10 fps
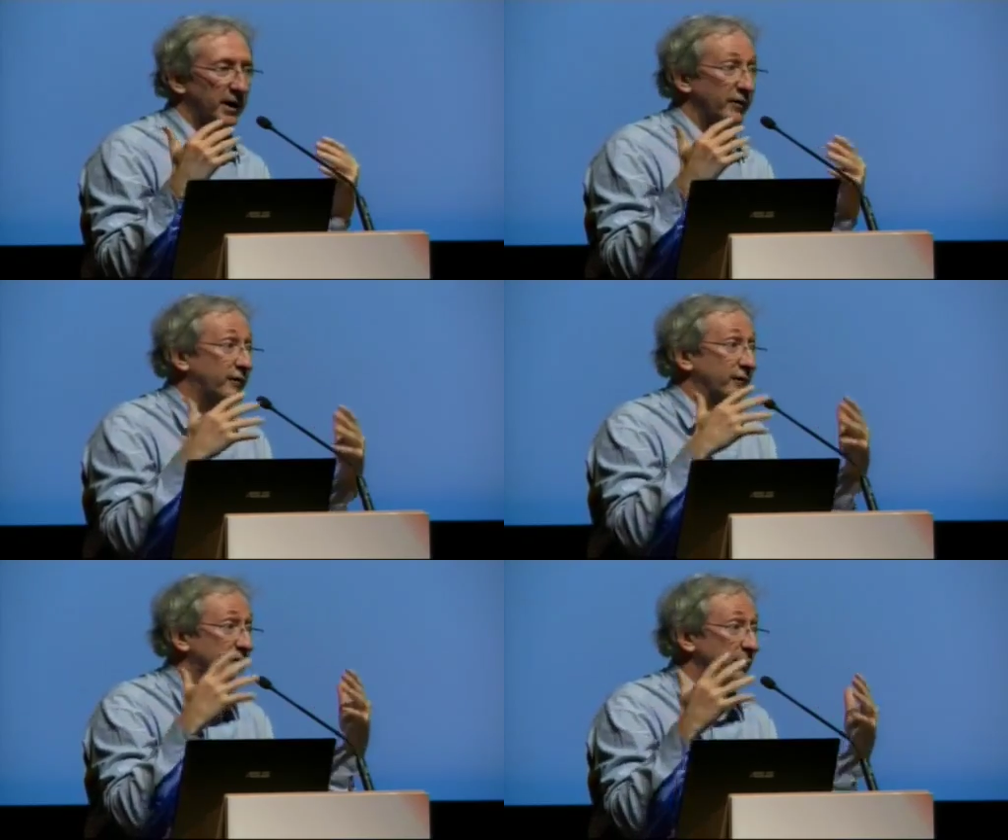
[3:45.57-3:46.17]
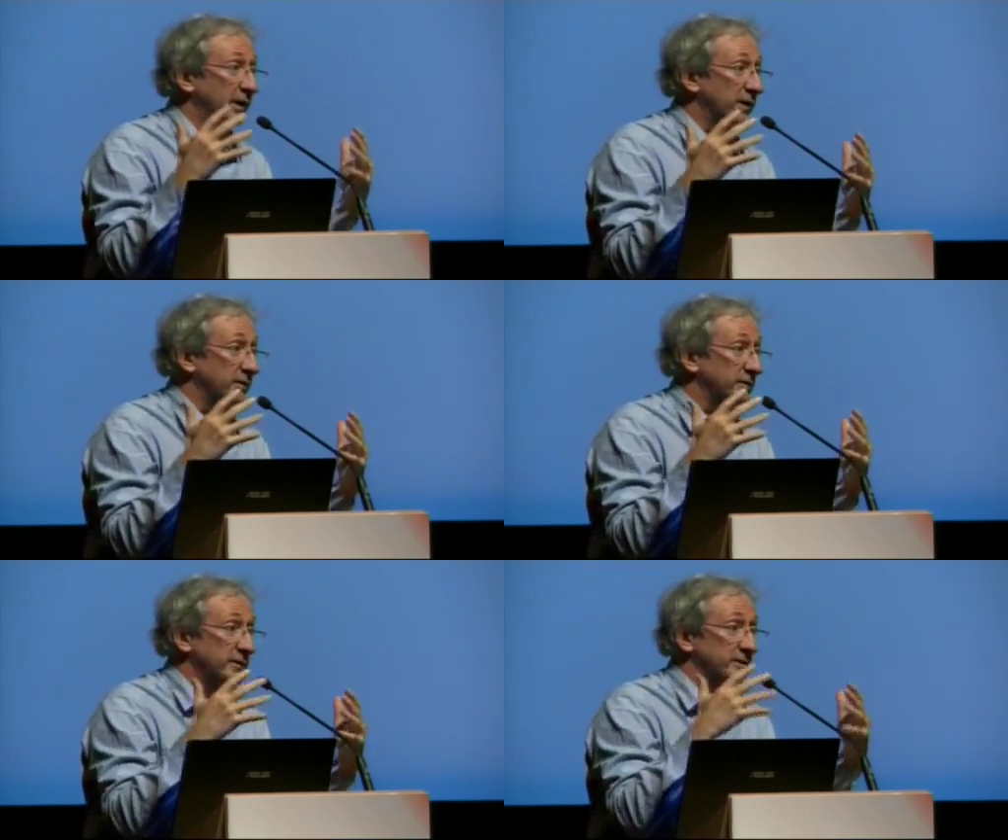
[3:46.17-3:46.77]
And 50
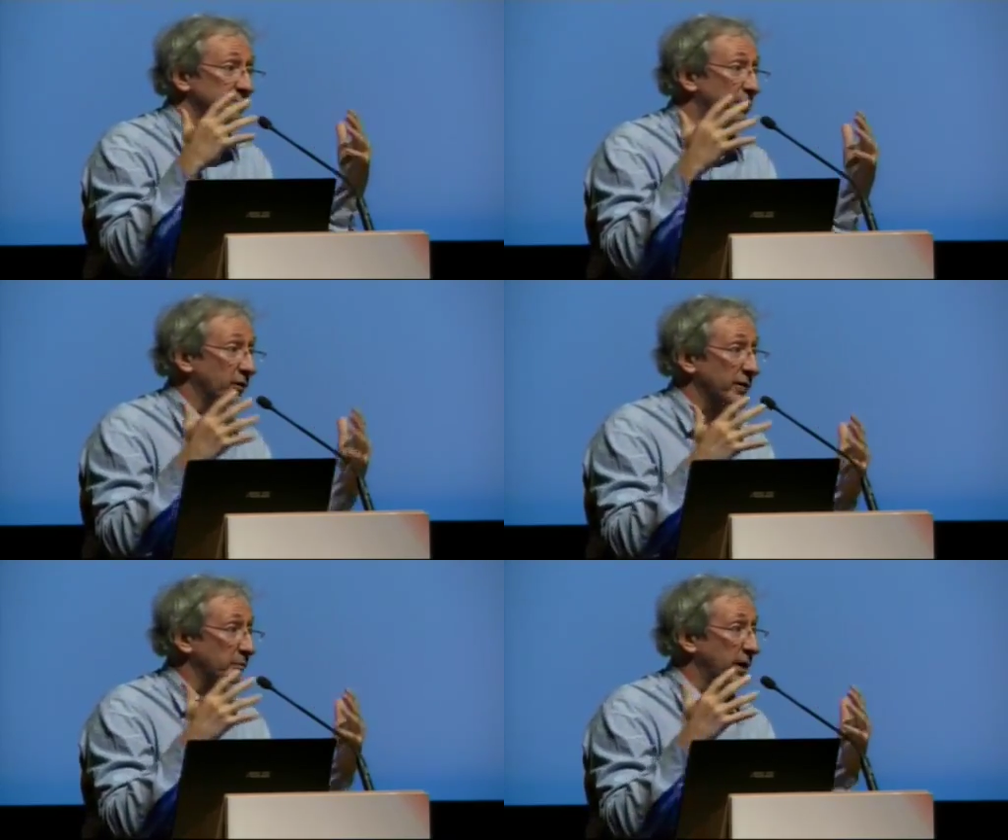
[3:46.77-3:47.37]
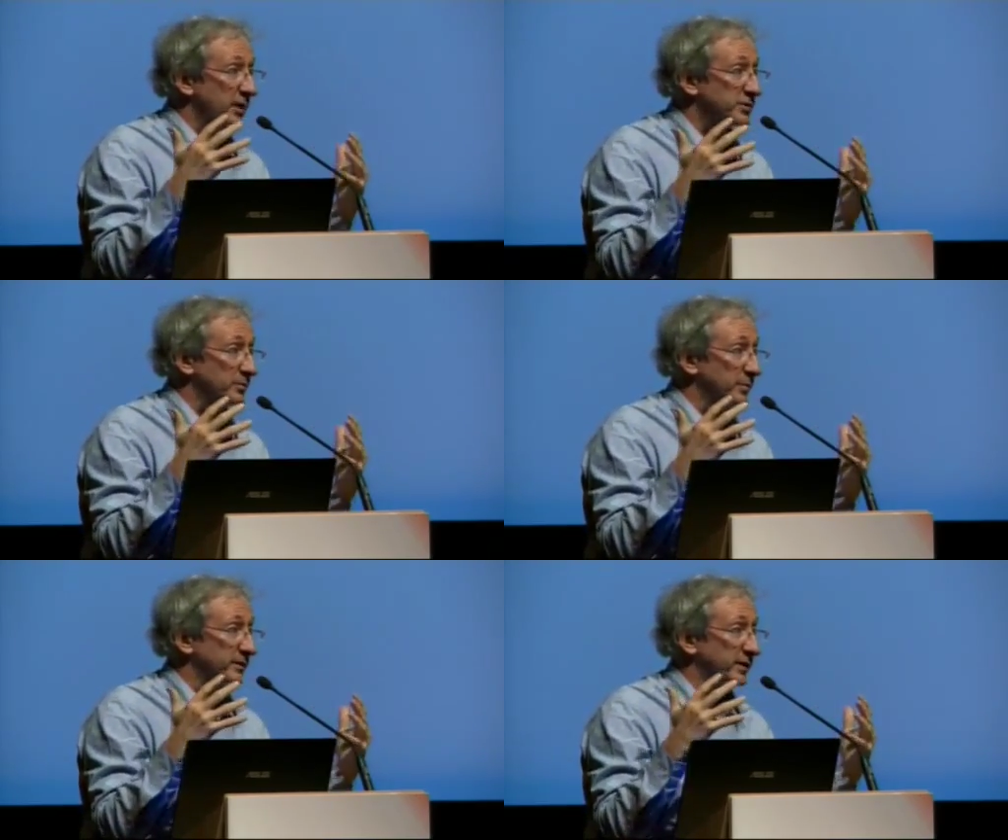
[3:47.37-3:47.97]
million is more than
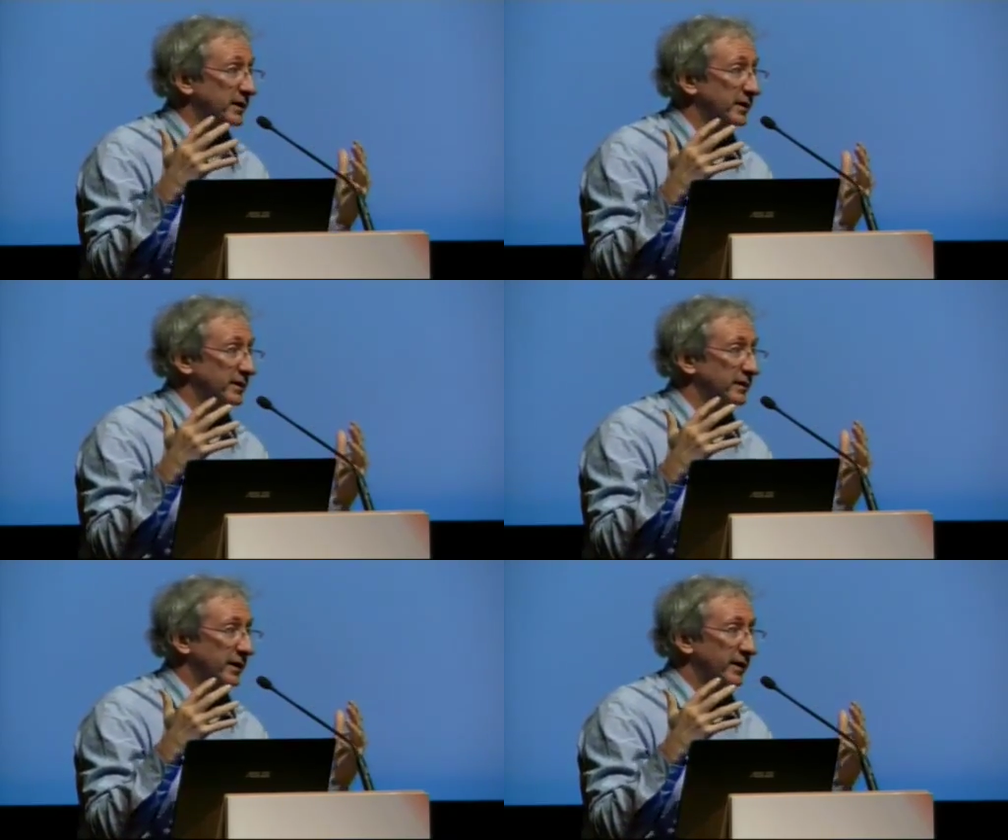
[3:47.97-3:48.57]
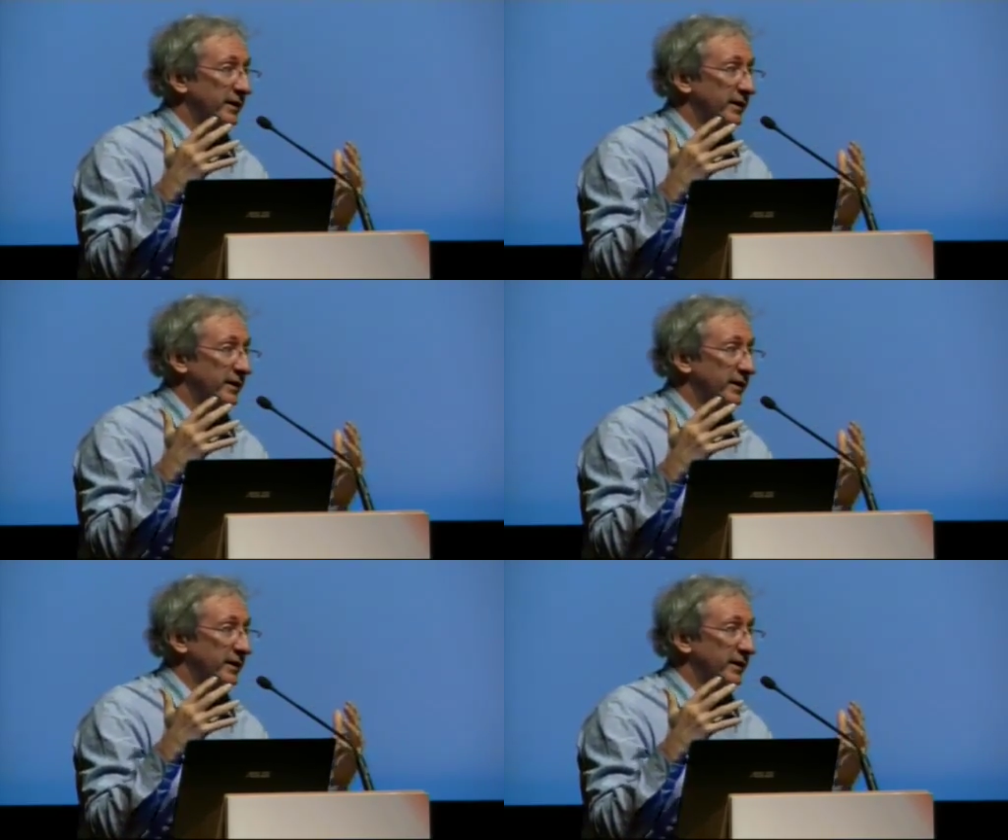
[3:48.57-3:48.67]
Belgium, basically.